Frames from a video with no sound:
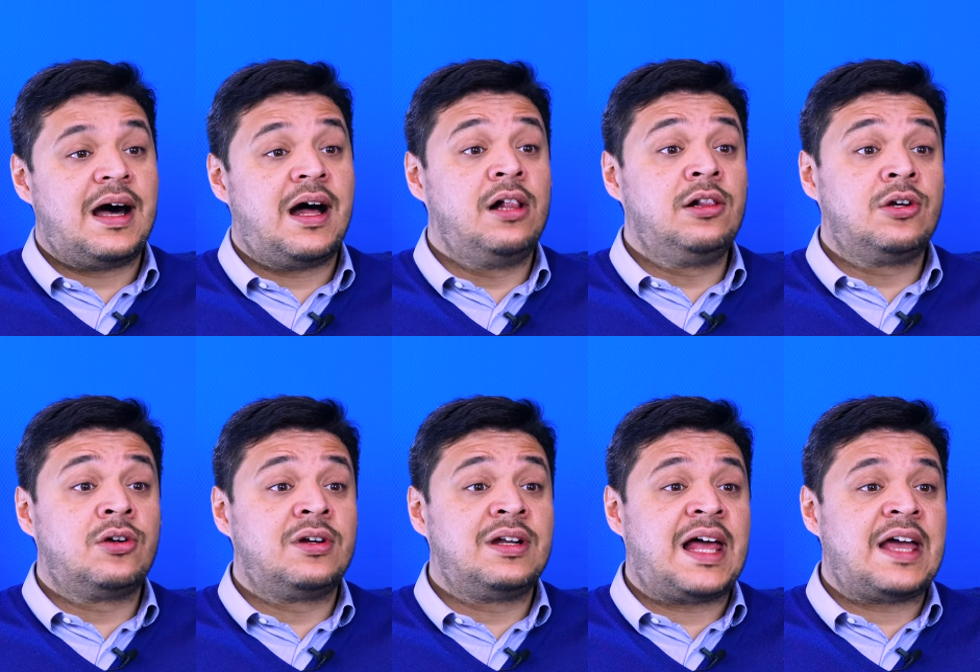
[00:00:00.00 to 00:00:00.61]

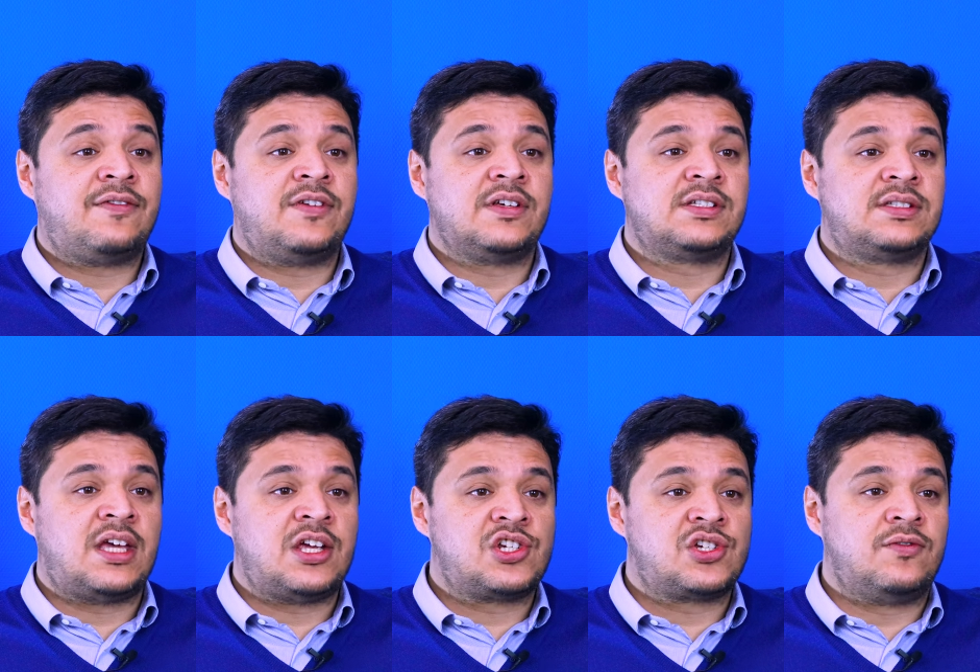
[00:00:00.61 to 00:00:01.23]
Alcor Life
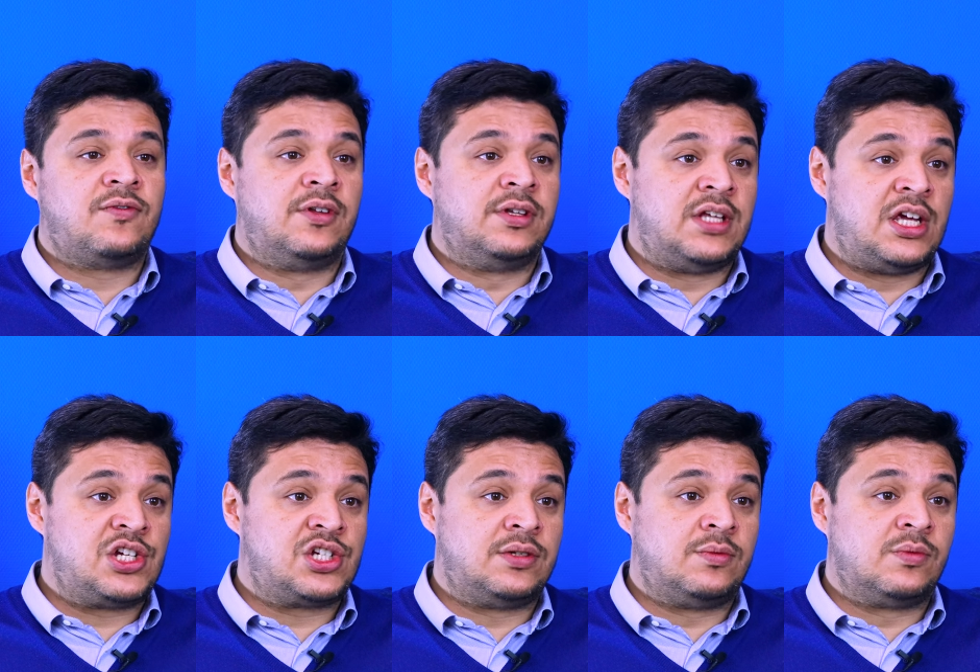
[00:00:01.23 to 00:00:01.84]
Extension
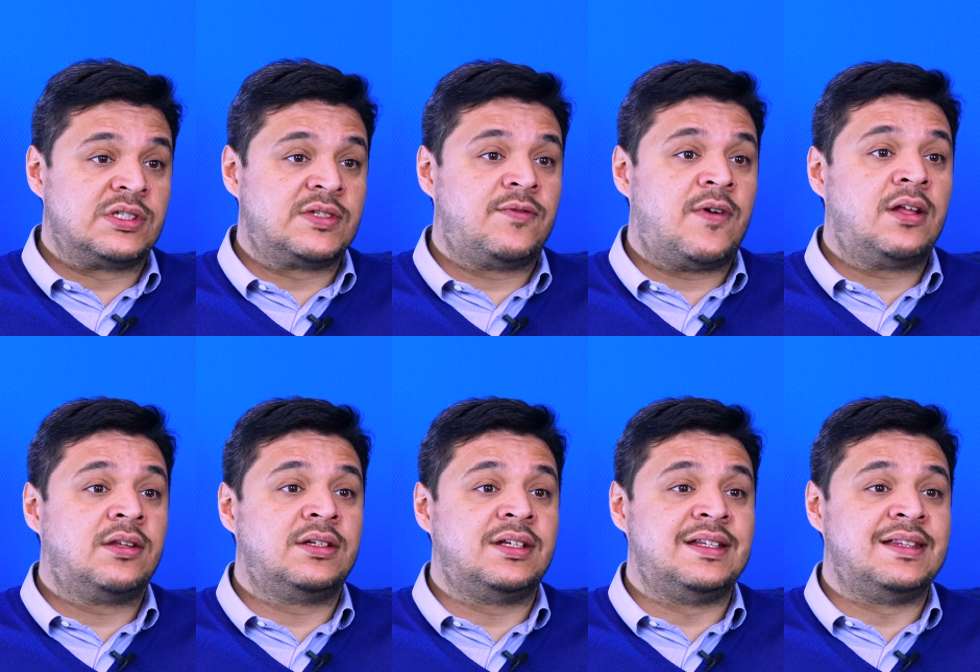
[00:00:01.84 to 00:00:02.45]
Foundation was
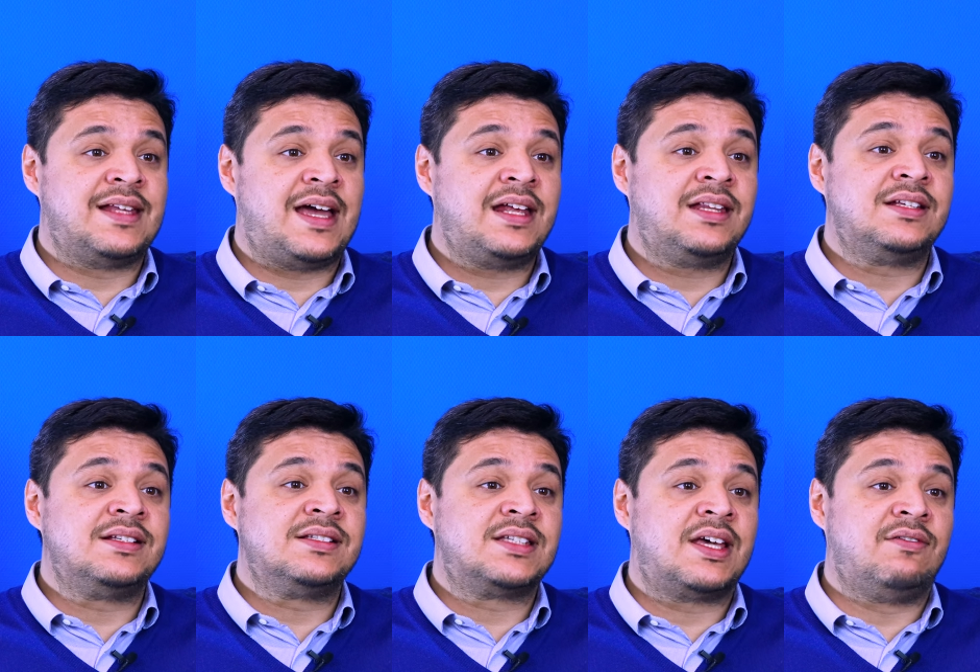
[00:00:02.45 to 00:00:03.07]
founded in
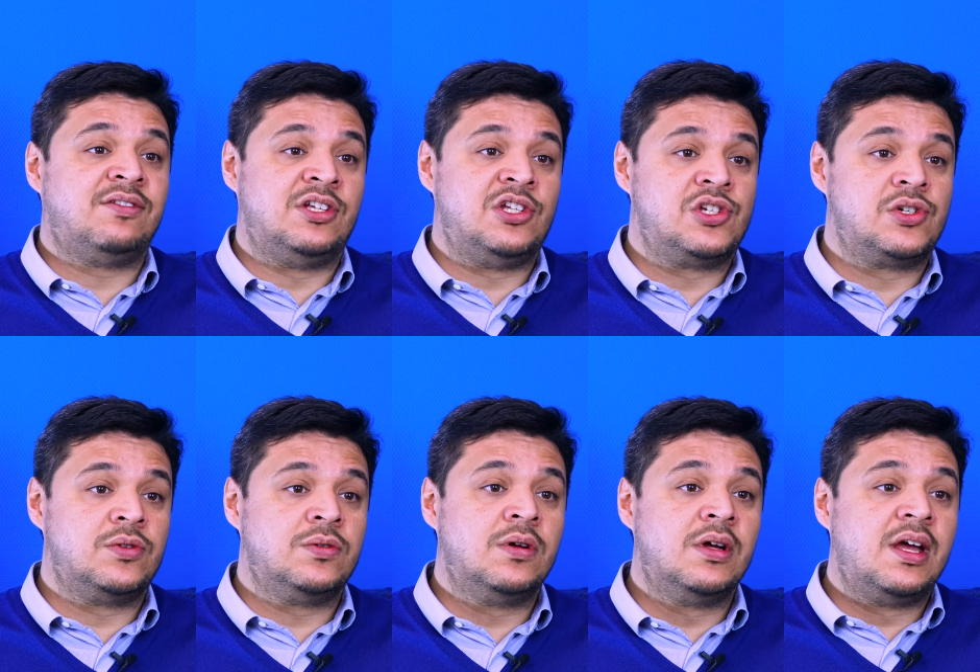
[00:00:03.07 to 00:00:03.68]

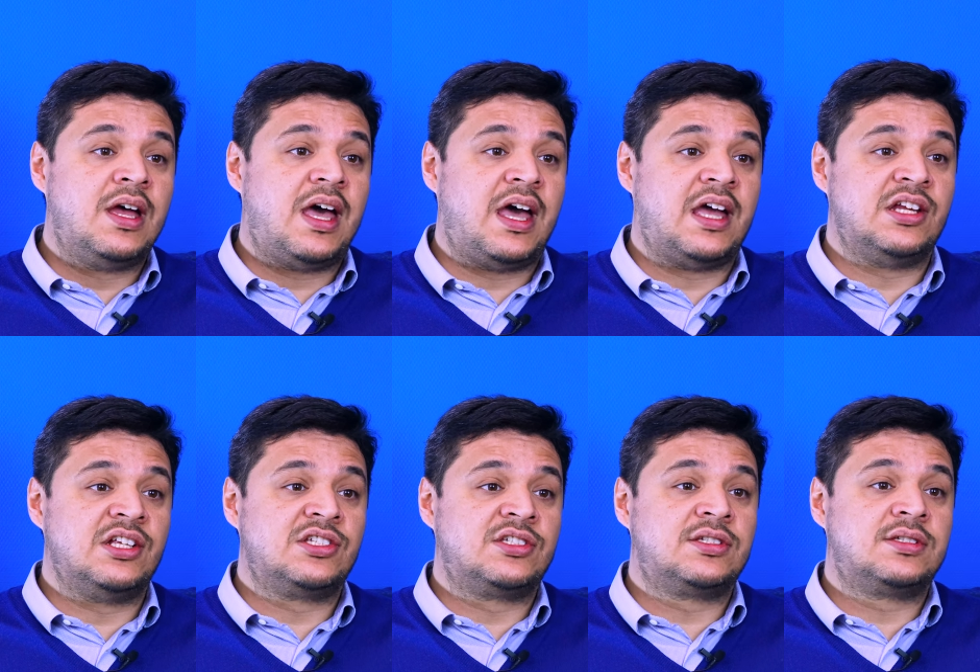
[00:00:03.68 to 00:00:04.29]
1972
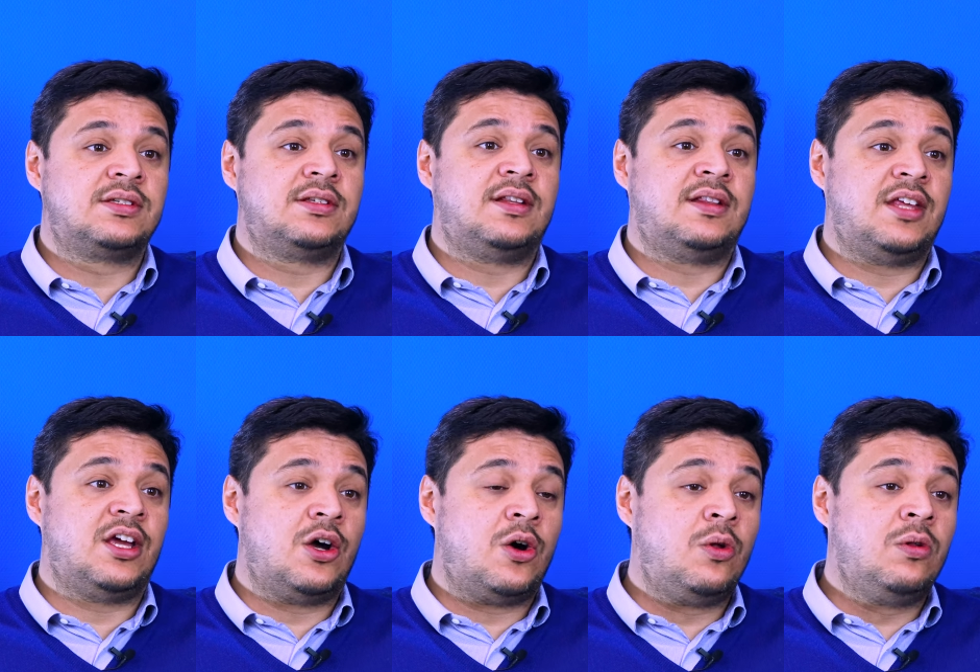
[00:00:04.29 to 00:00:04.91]
and is
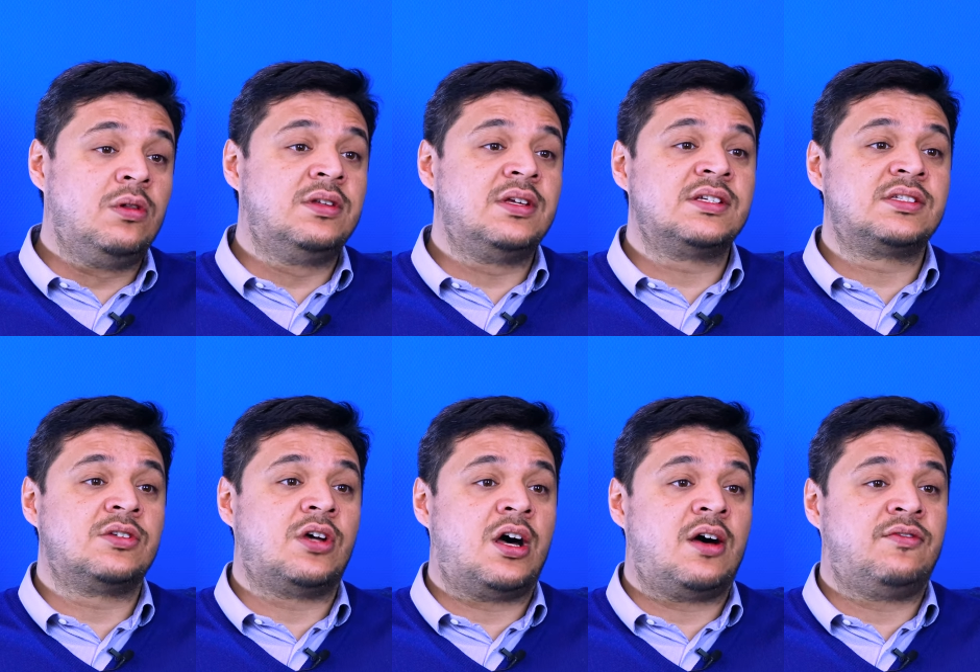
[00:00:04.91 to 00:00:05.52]
the
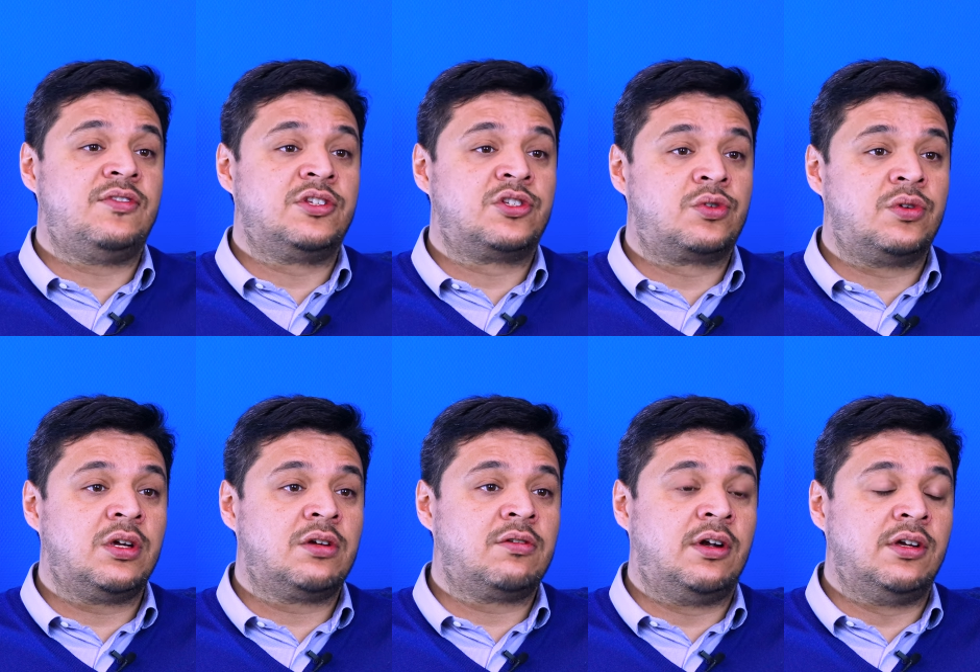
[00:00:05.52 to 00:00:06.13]
oldest of the
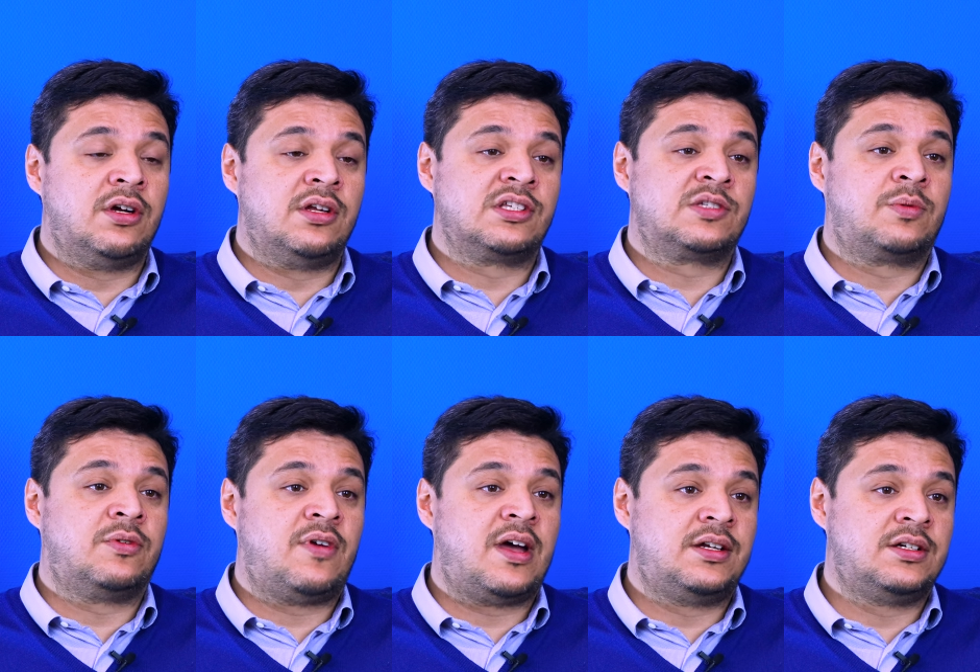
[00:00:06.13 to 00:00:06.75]
three cryonics
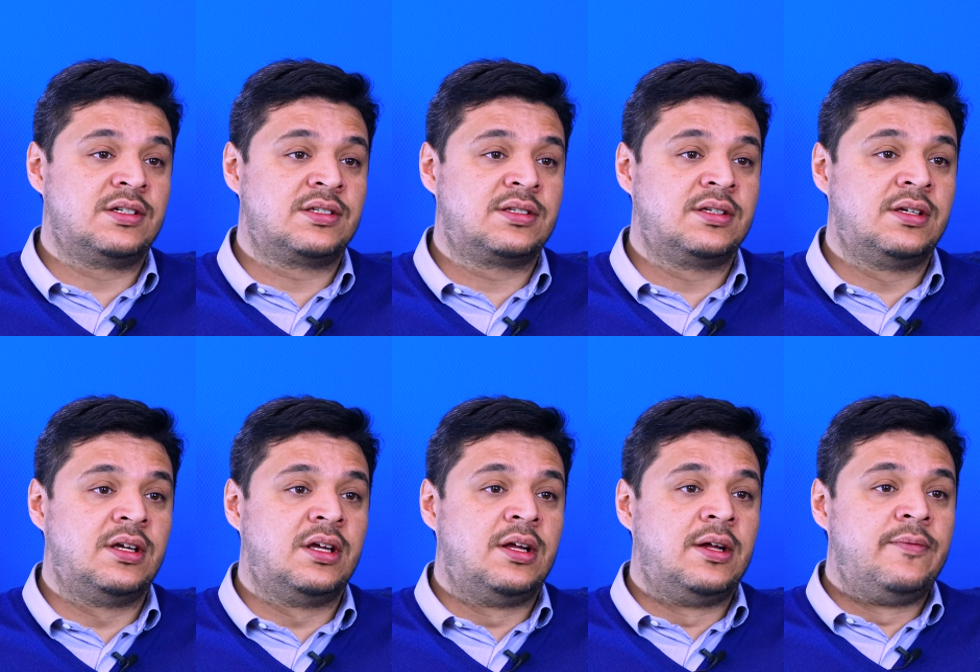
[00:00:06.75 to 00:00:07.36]
providers
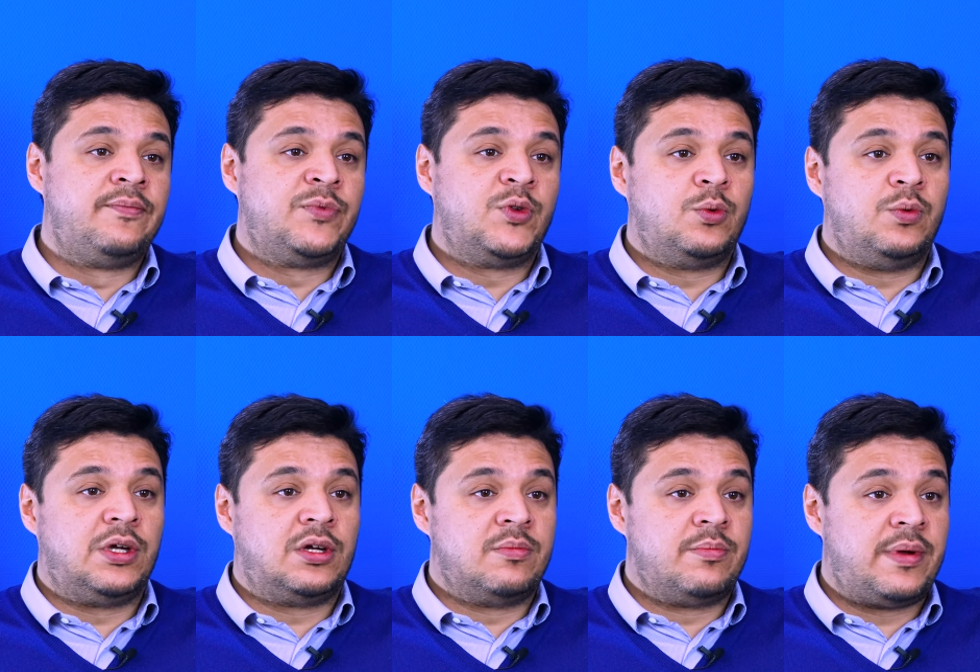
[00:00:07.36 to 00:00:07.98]

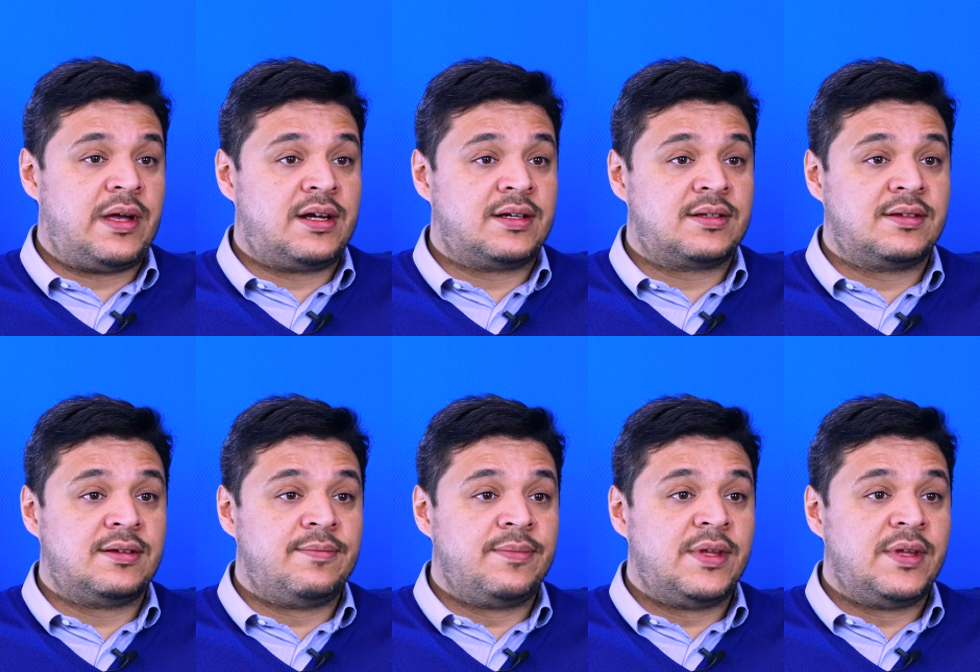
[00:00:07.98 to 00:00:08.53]
we compared.